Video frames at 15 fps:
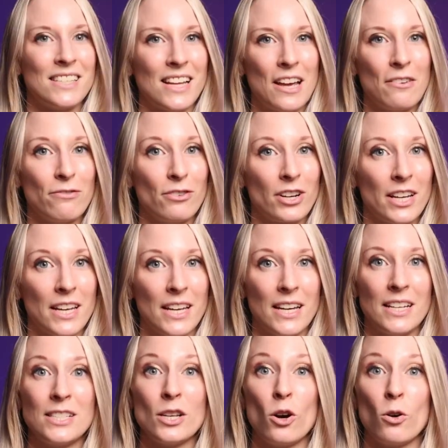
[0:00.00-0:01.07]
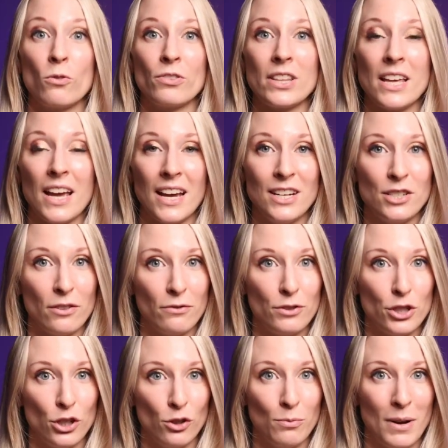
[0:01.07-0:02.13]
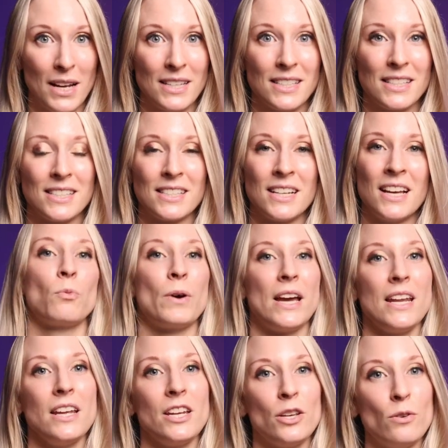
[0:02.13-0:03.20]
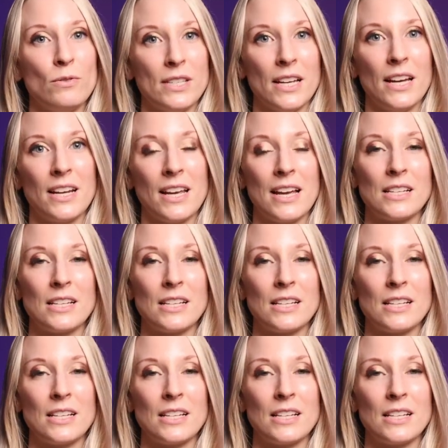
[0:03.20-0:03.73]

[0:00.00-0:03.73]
safe for kids over the age of 2 months. The way to use it